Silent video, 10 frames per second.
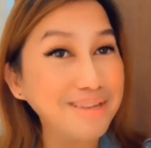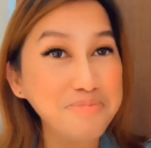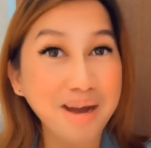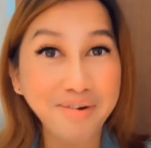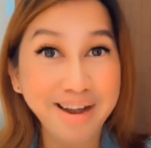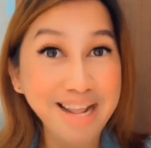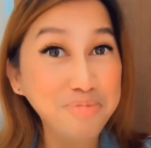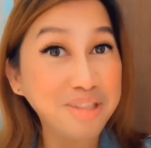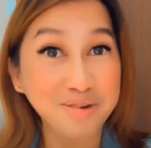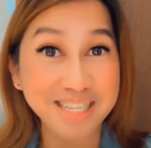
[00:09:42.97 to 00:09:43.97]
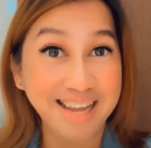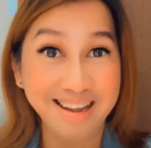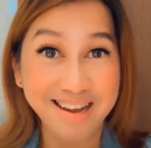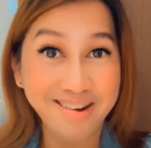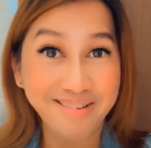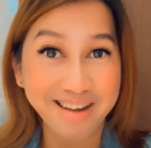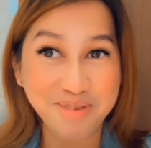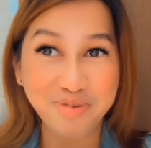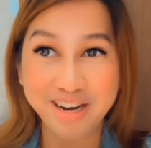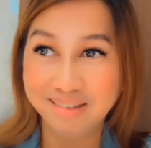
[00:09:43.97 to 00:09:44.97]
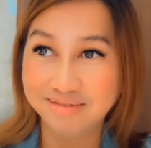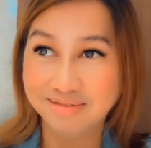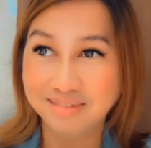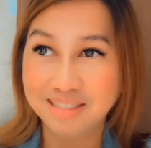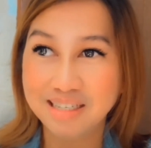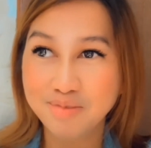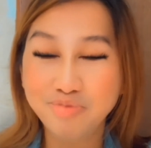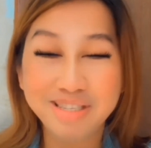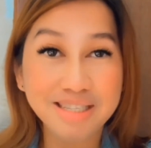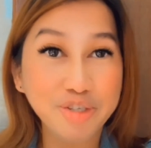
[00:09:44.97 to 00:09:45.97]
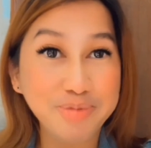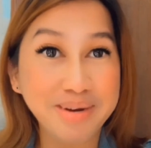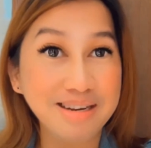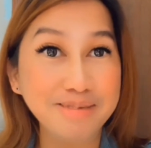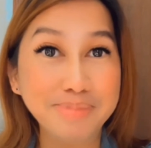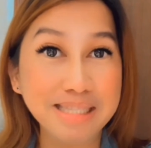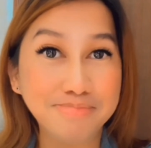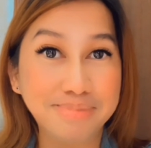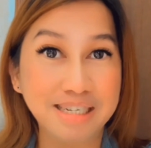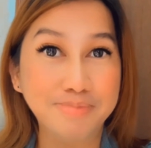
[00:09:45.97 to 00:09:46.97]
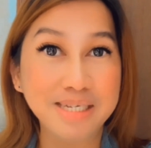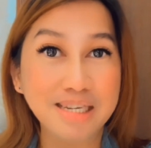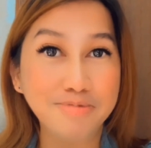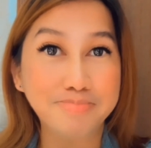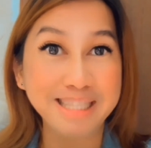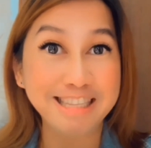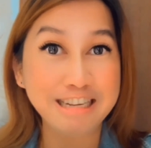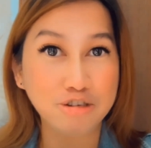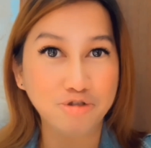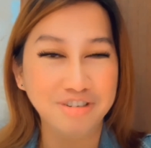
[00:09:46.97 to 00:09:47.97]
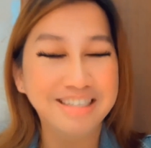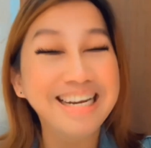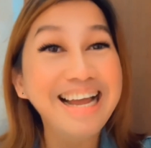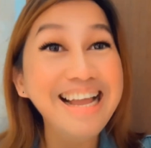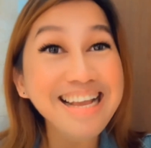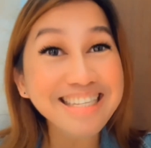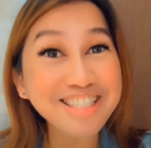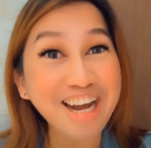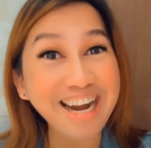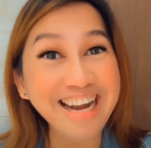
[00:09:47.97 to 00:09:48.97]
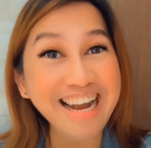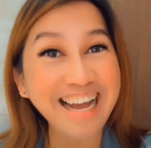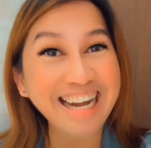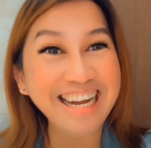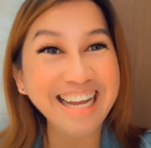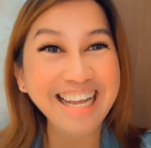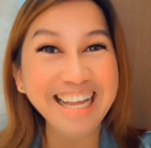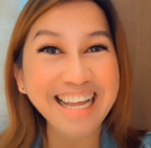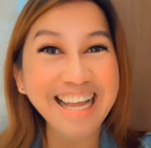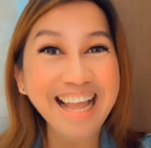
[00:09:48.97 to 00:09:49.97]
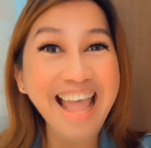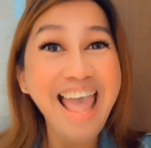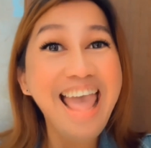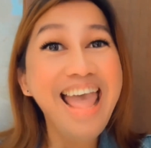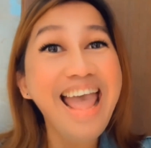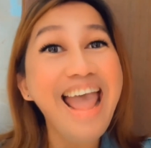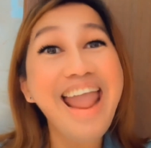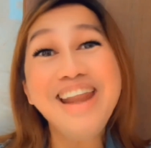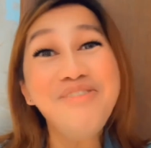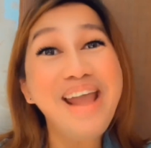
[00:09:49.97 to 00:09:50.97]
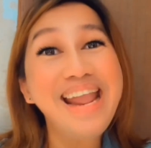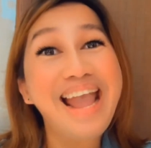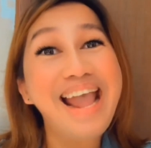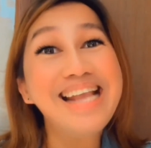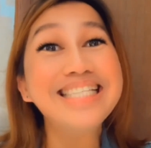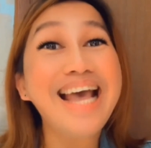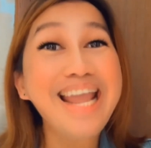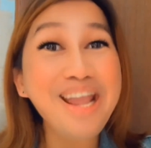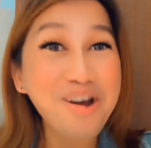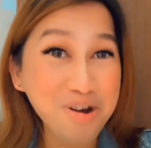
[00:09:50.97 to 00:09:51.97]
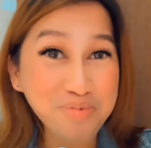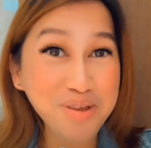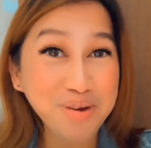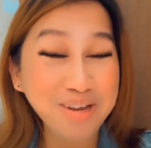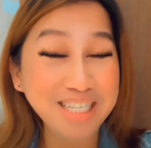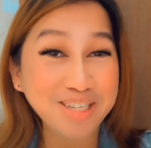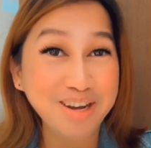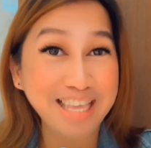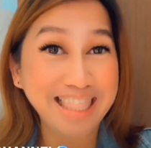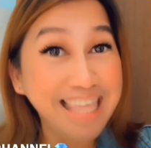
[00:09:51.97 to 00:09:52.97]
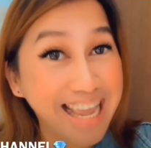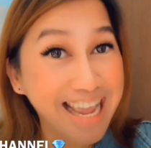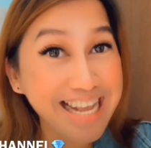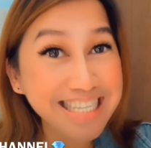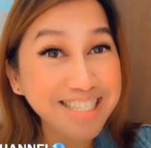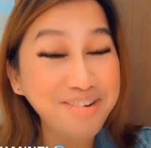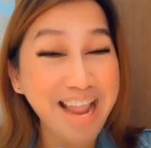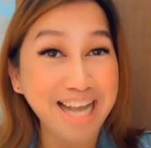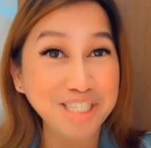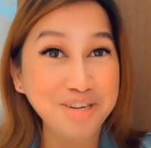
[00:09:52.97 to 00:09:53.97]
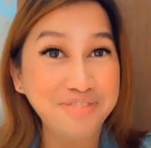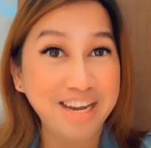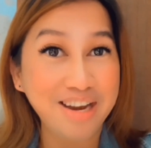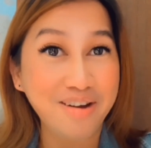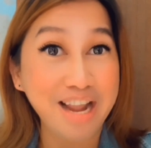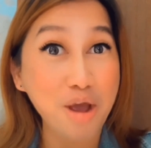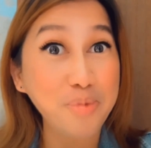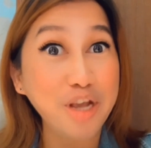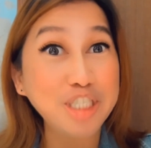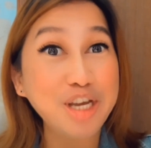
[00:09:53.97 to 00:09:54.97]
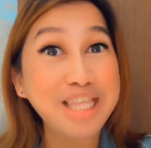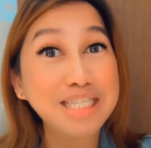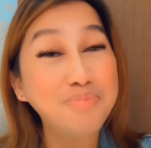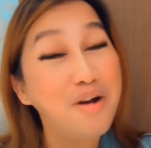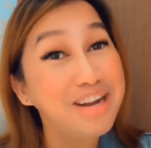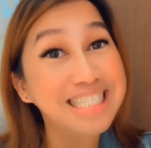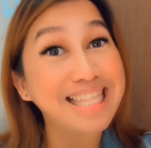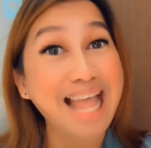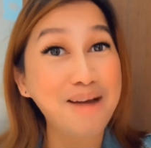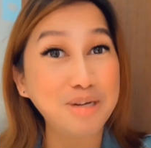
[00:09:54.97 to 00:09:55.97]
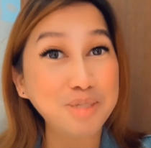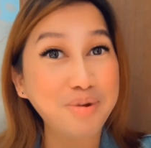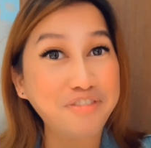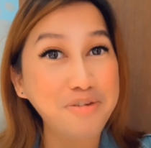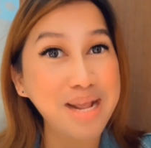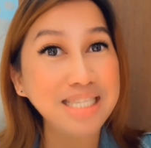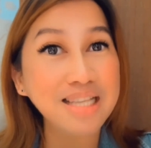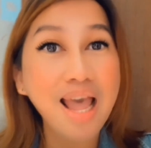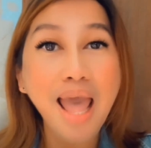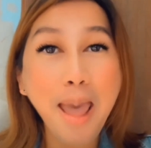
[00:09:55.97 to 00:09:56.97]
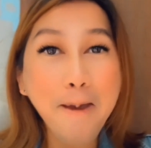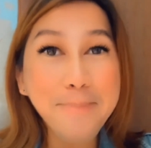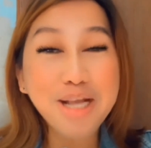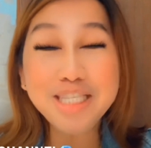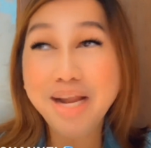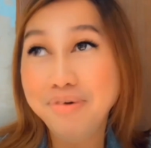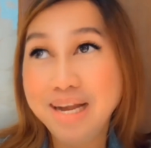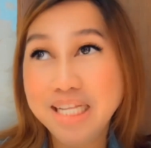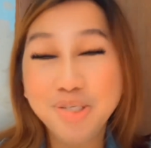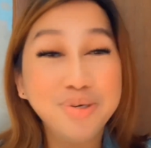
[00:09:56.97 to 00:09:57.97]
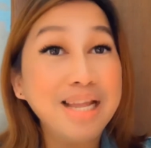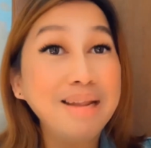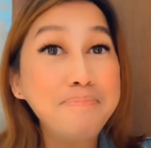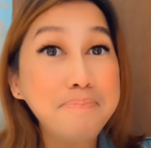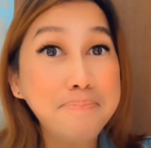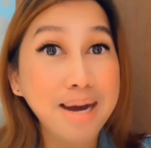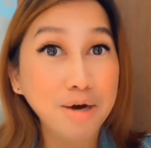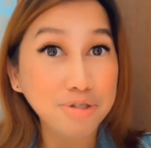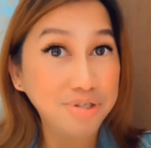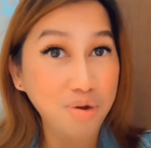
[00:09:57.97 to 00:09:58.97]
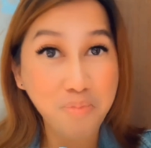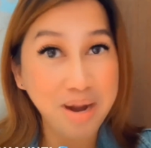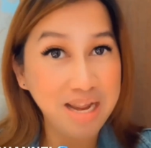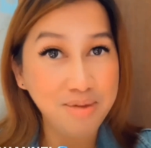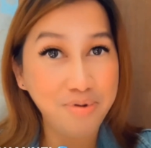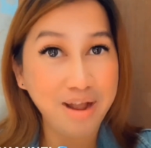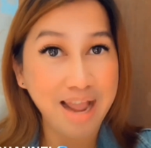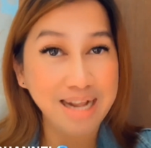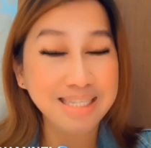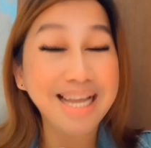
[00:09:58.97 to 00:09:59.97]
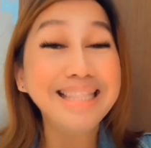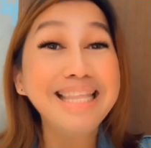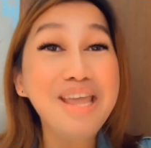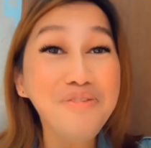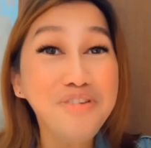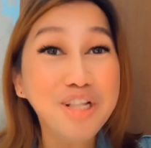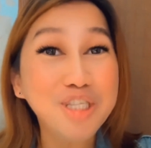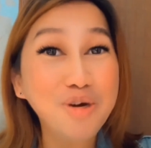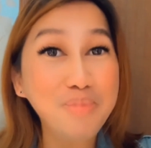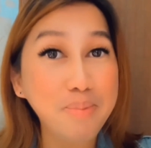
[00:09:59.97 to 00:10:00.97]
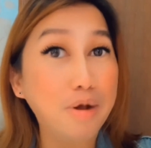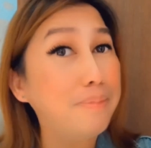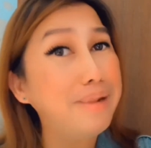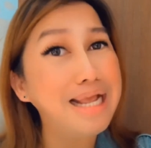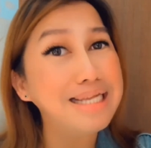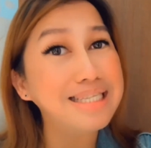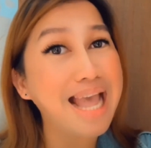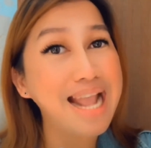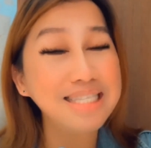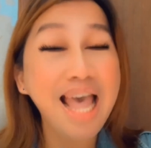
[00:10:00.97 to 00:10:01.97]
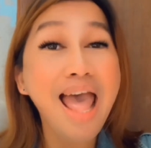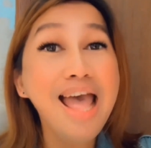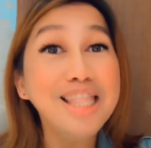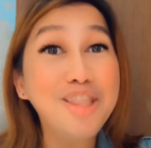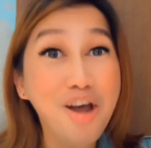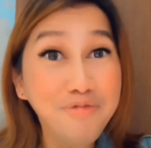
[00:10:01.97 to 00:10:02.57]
makarelate po tausahin. No? Okay, murang pusit yun yung pangtabit pa na may batiron. Charla. Anyway, guys, I hope you enjoy this reaction video and I hope you enjoy this Morissette Amon's performance, because I really do. Nanimbaw bow to the people, guys. And if you do, people, please, guys, don't